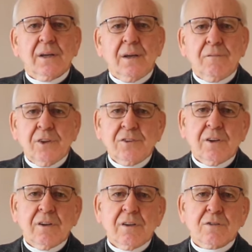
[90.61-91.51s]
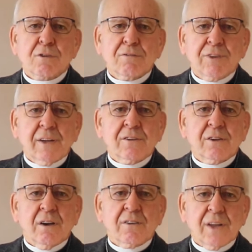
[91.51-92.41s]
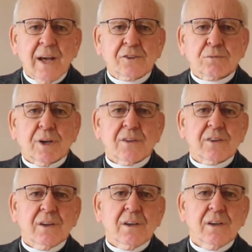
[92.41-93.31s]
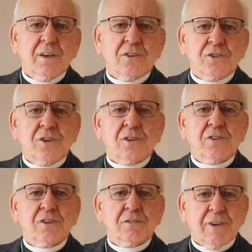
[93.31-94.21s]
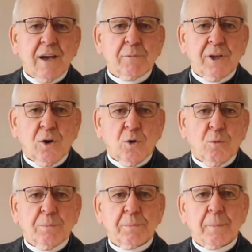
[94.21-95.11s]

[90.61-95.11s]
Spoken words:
he visited and reflected on Nazareth, Jesus' family home.